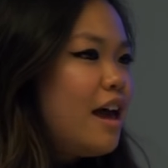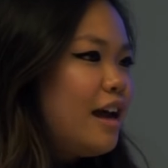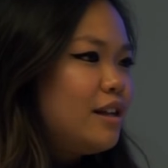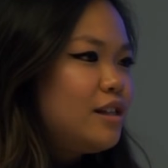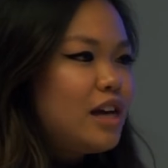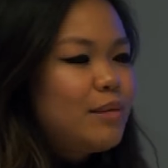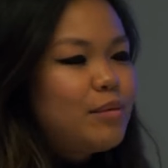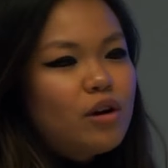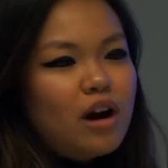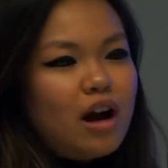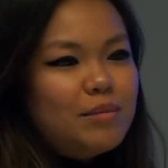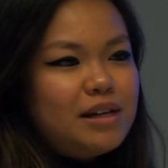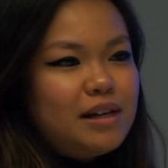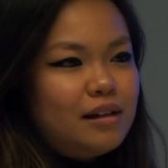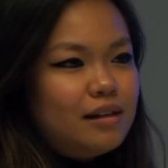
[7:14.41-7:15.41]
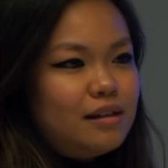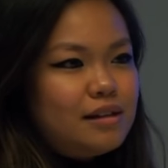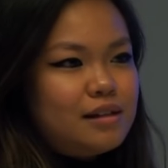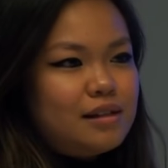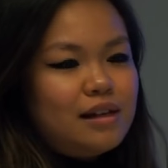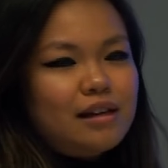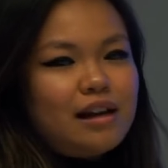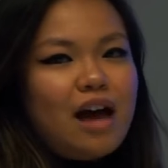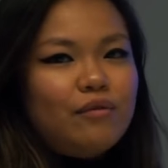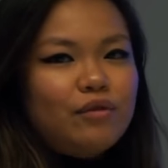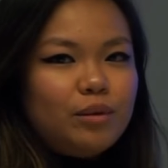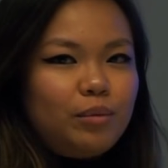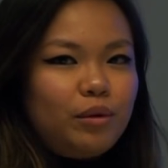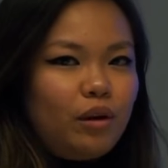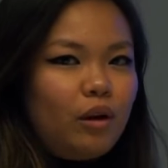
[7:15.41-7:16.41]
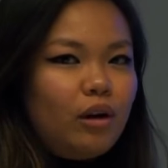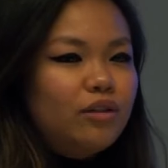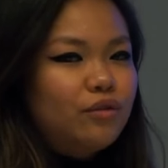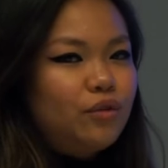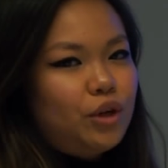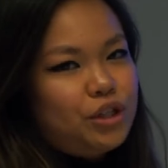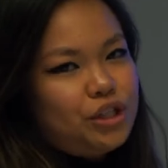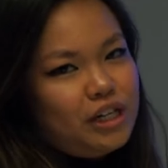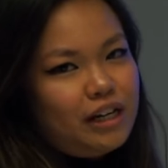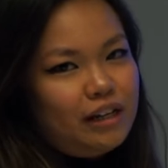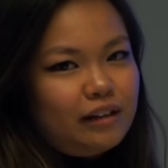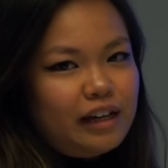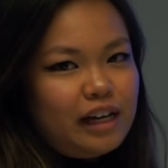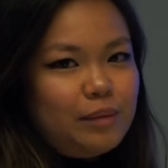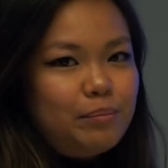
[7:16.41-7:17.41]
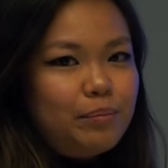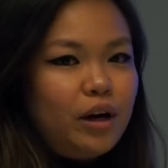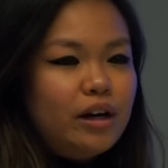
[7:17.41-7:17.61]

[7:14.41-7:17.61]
And cybercrime is inevitable, unfortunately,